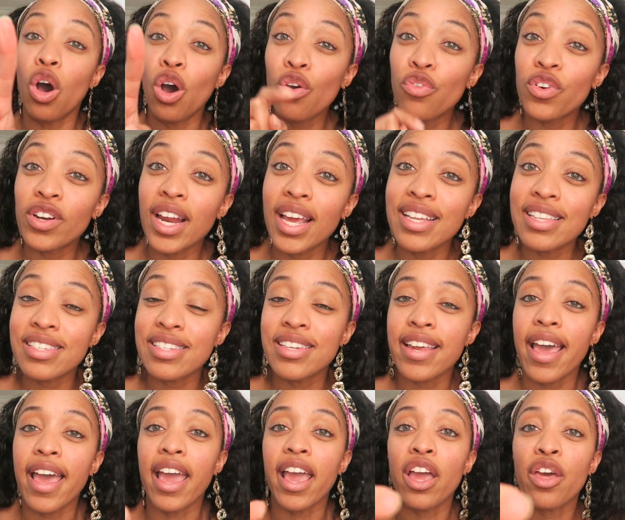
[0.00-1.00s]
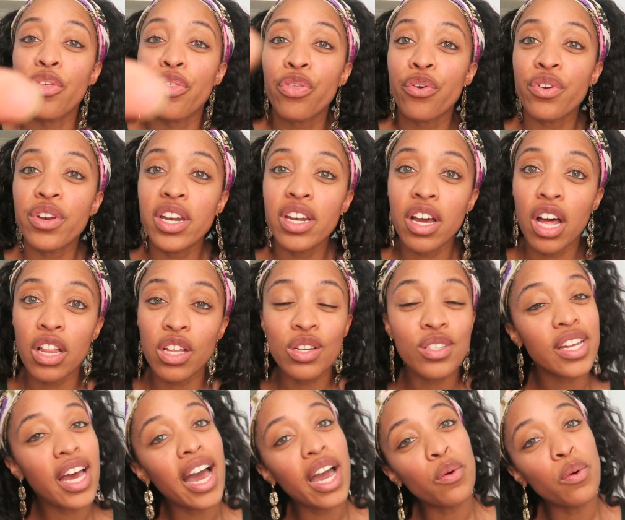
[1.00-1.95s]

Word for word: overnight stay, $30,